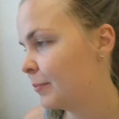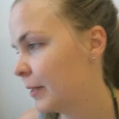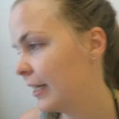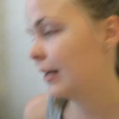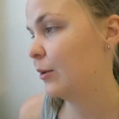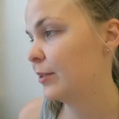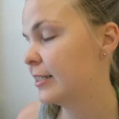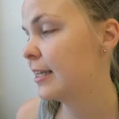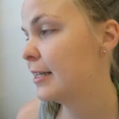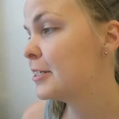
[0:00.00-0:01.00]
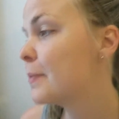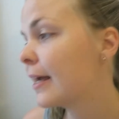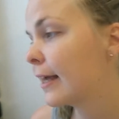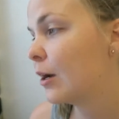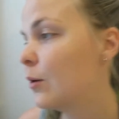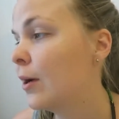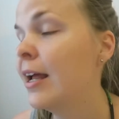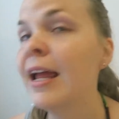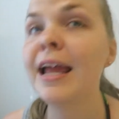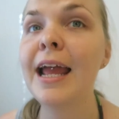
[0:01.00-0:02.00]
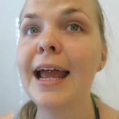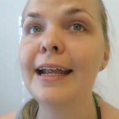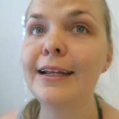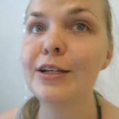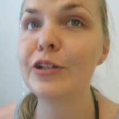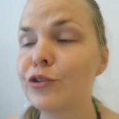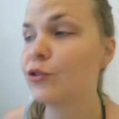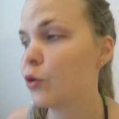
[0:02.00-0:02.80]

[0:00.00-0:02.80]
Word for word: but now the sun is back out and it is